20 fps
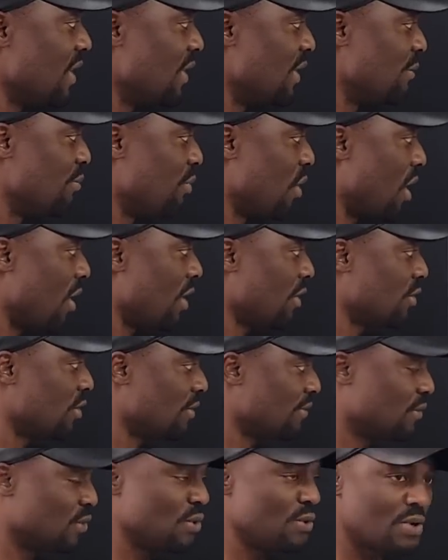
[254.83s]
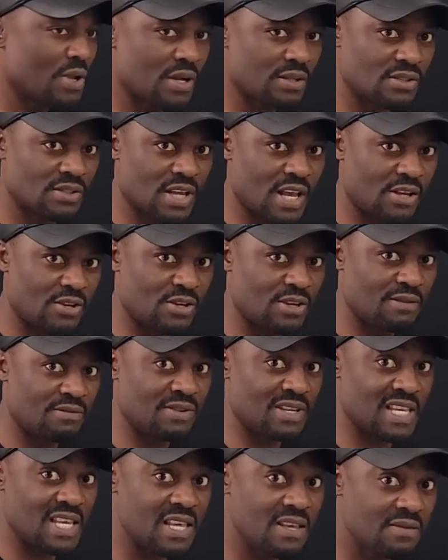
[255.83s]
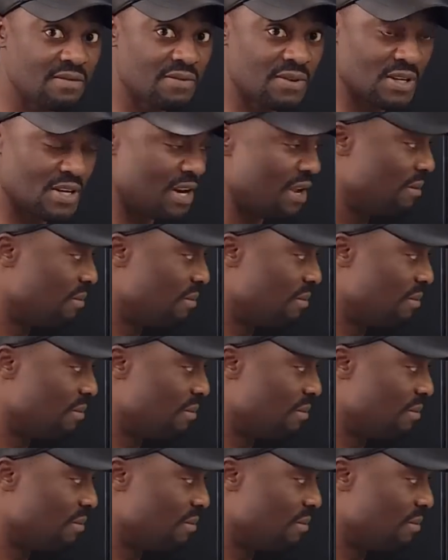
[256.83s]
the product of two consecutive even